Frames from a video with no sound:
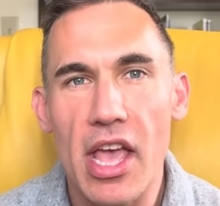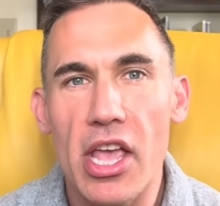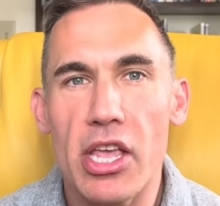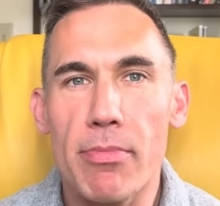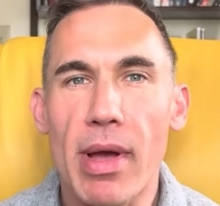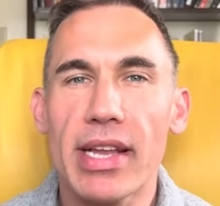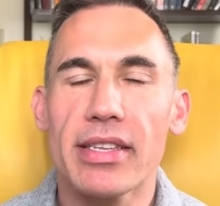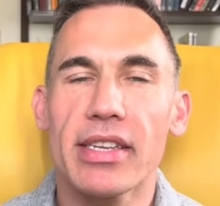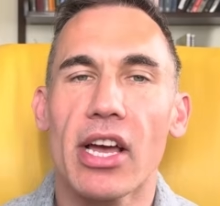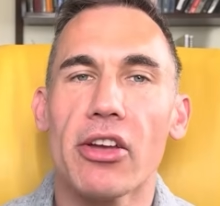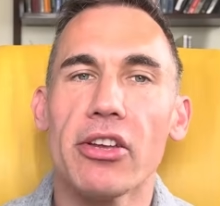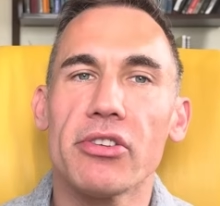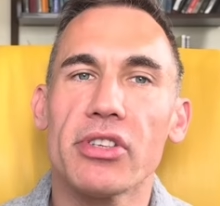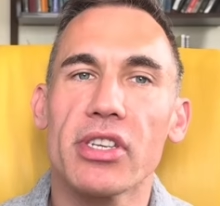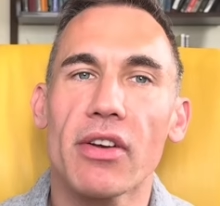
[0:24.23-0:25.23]
You might tell
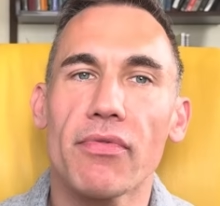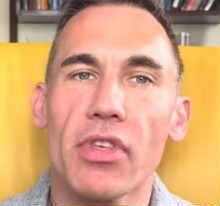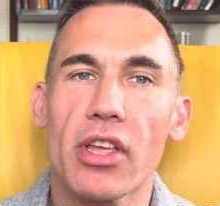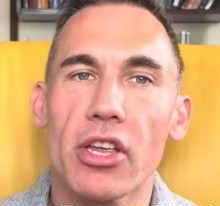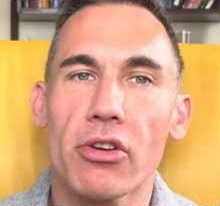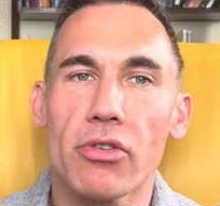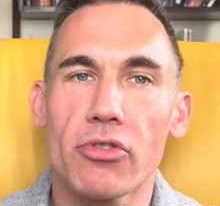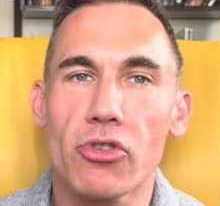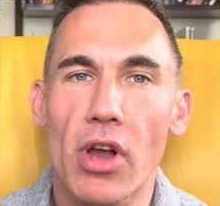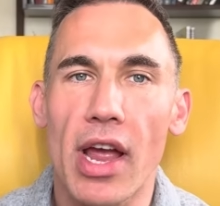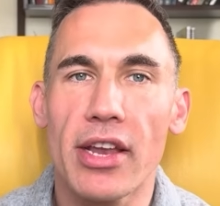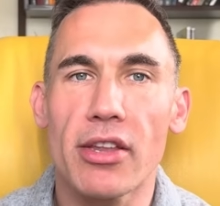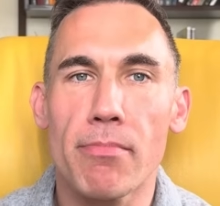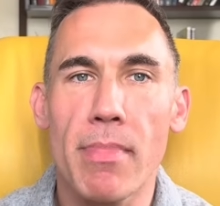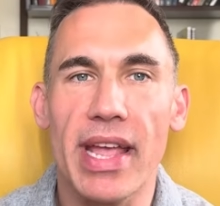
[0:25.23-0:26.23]
yourself that you're
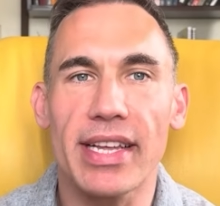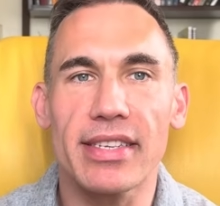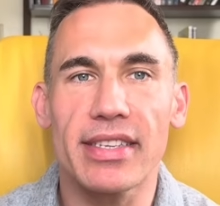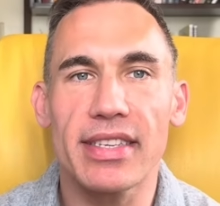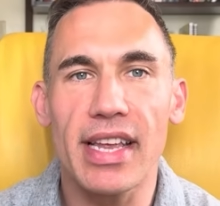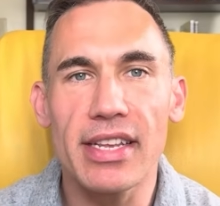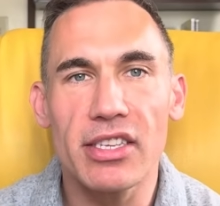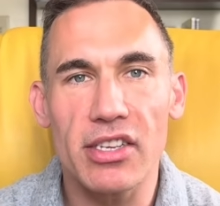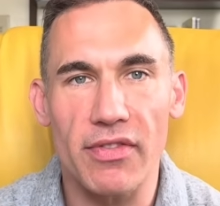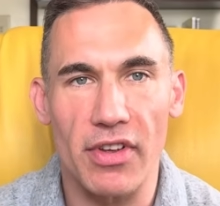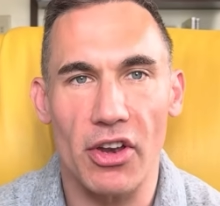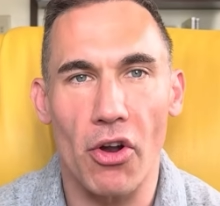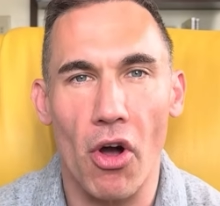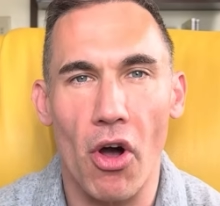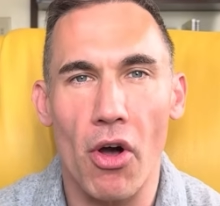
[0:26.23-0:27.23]
trying to make sense of
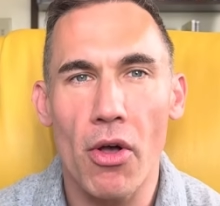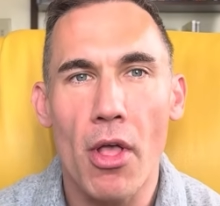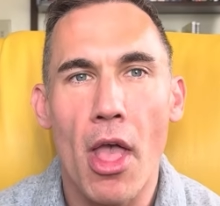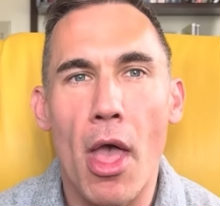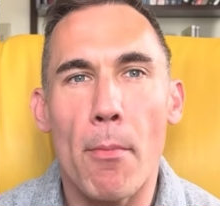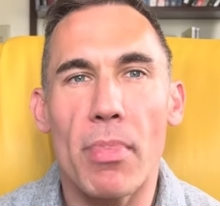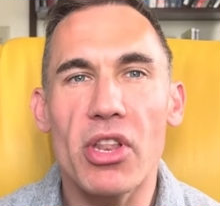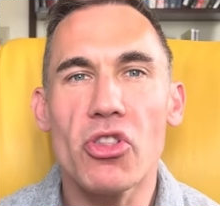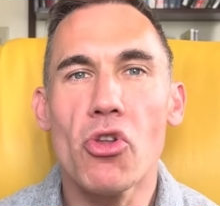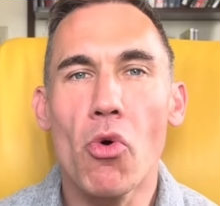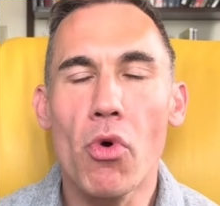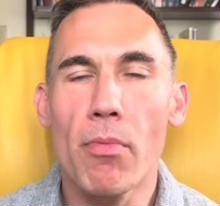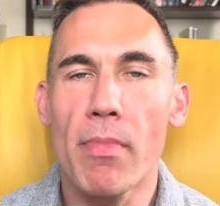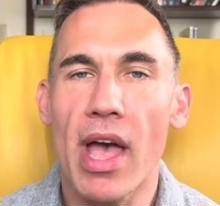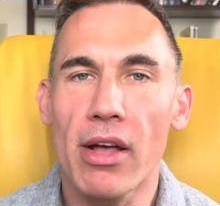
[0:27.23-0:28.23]
it all, but
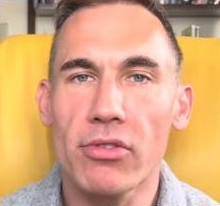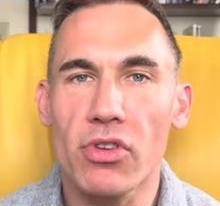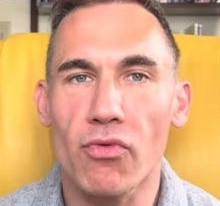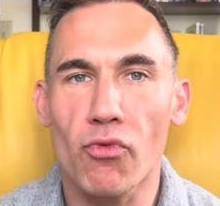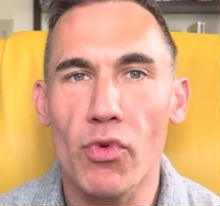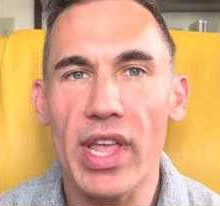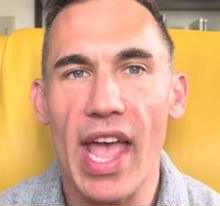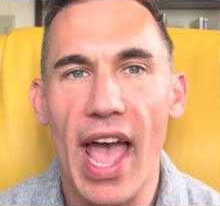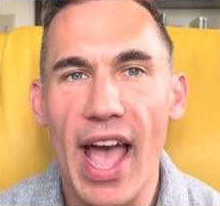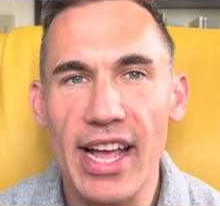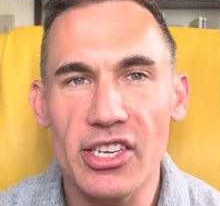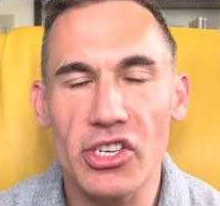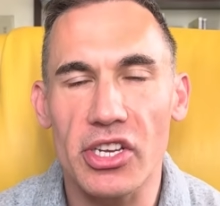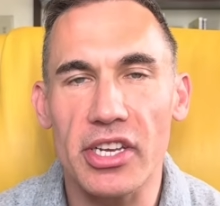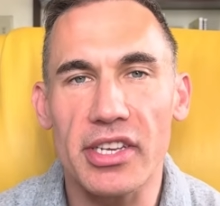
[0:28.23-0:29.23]
no amount of
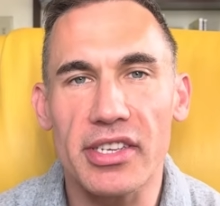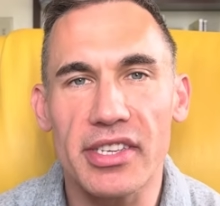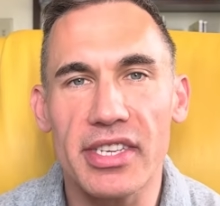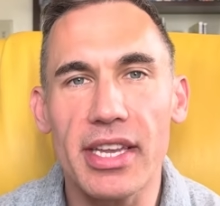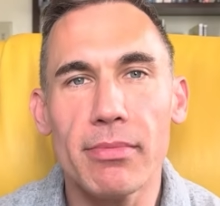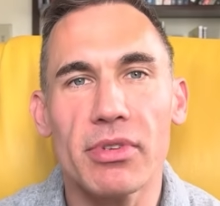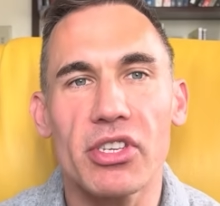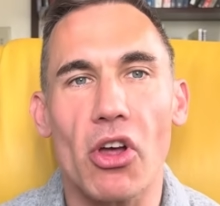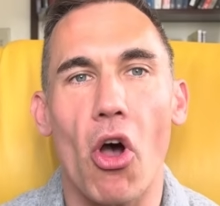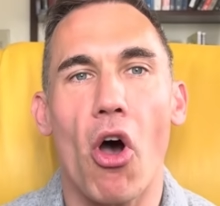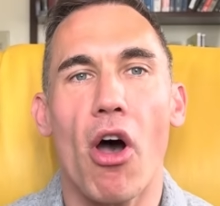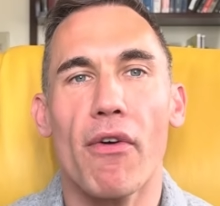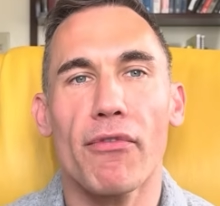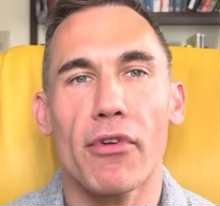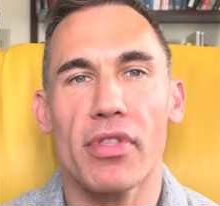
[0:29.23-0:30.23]
rehashing seems to
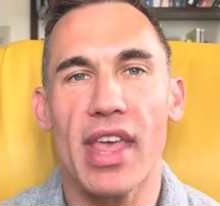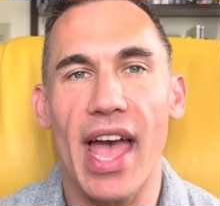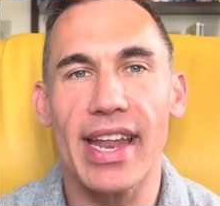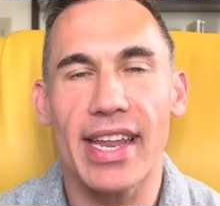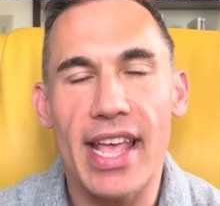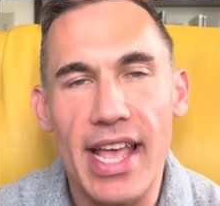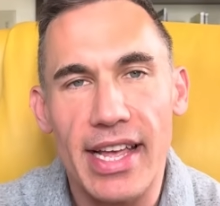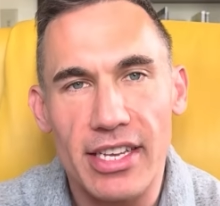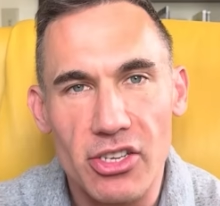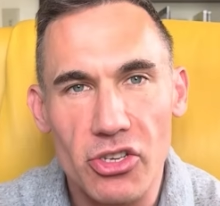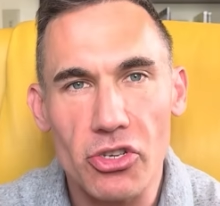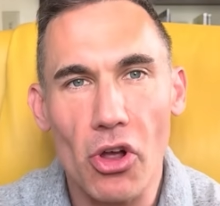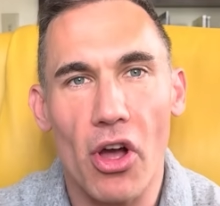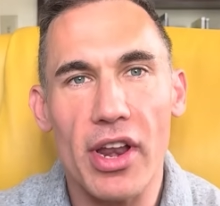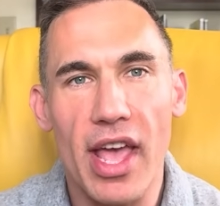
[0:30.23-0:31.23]
offer that
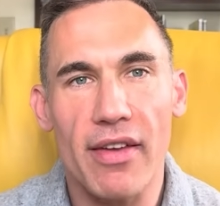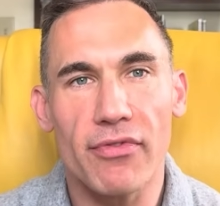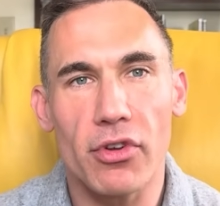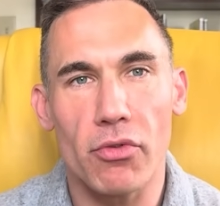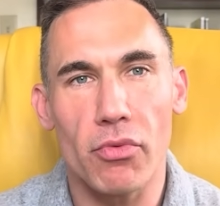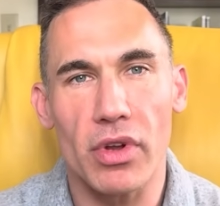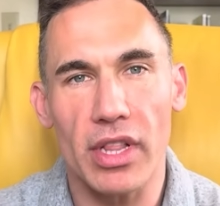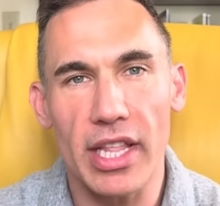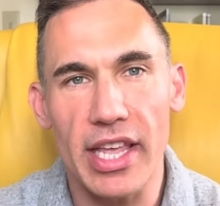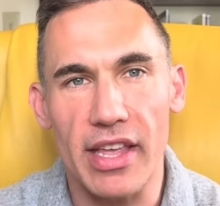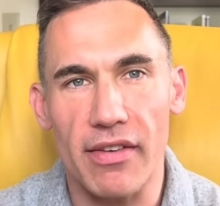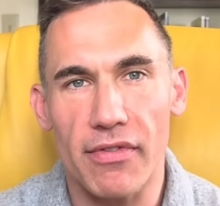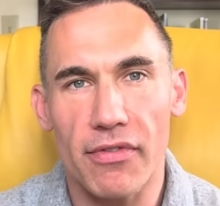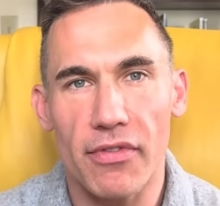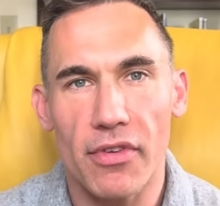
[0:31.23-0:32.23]
sought after
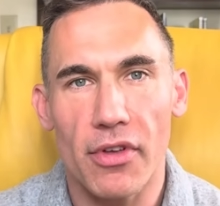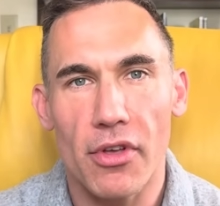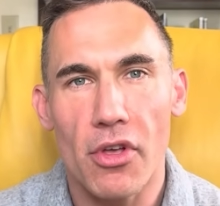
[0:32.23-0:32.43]
relief.